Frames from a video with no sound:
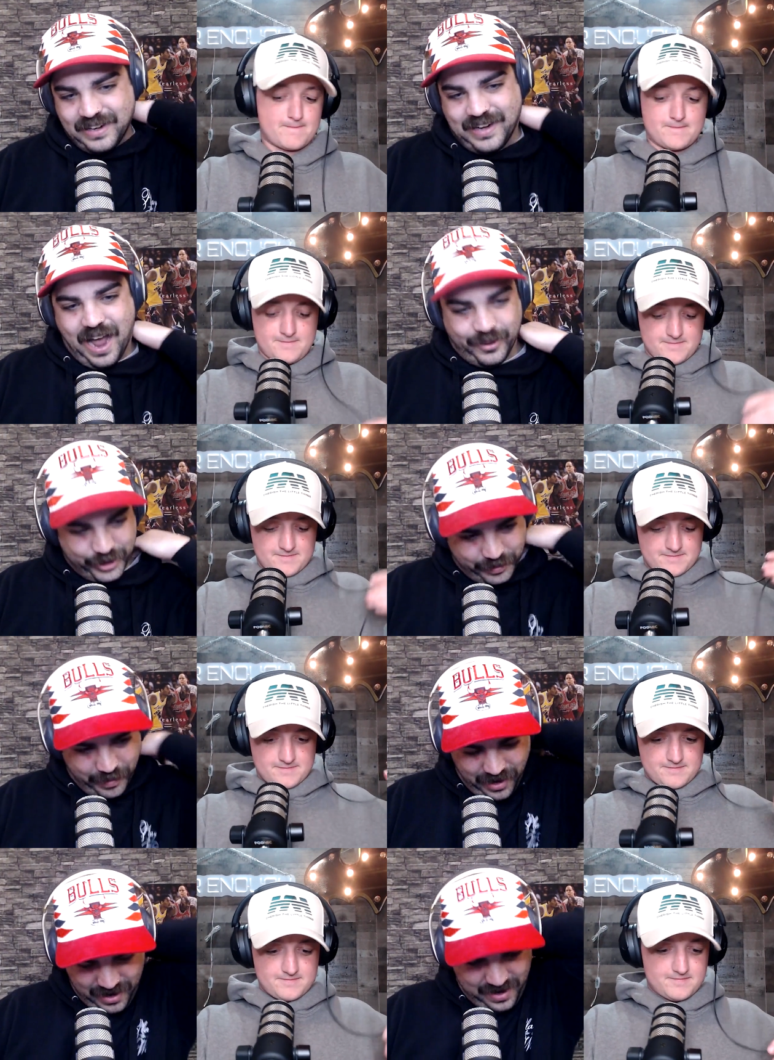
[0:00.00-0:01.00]
Speaker 1: college
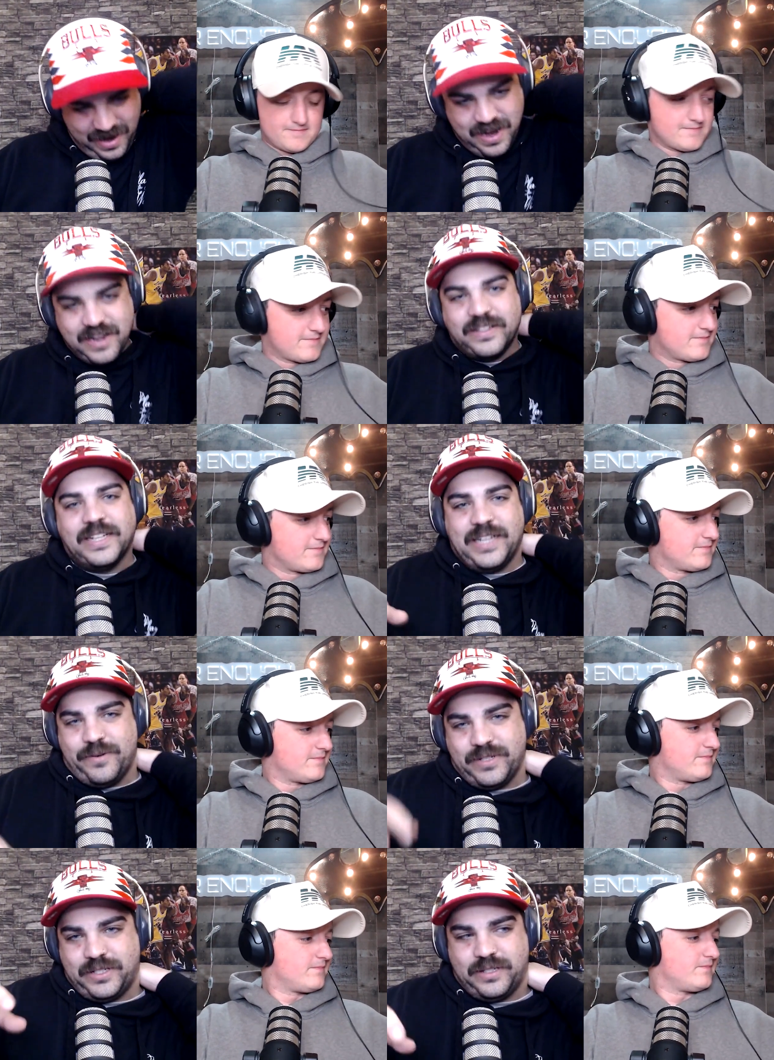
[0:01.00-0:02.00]
bar. Like there
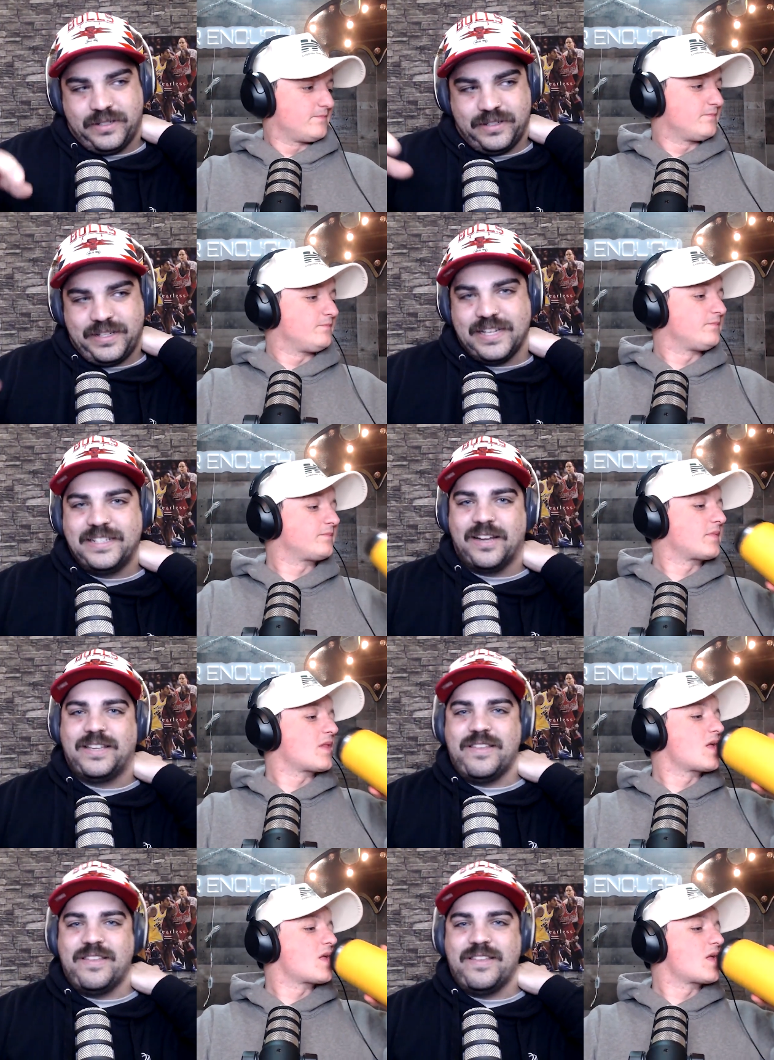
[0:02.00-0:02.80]
was Kentucky